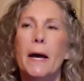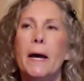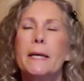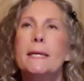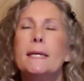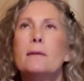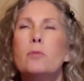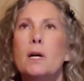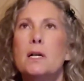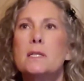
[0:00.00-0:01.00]
He
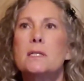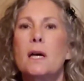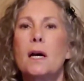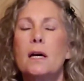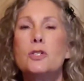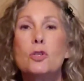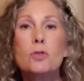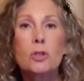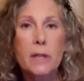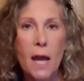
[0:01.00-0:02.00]
was a
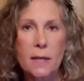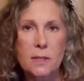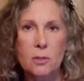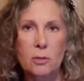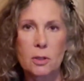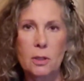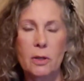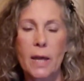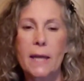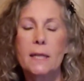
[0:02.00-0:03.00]
junior in high school,
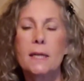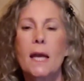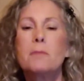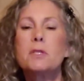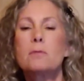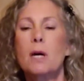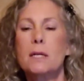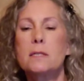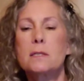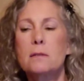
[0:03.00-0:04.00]
and he came to
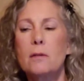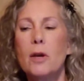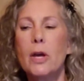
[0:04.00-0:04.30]
us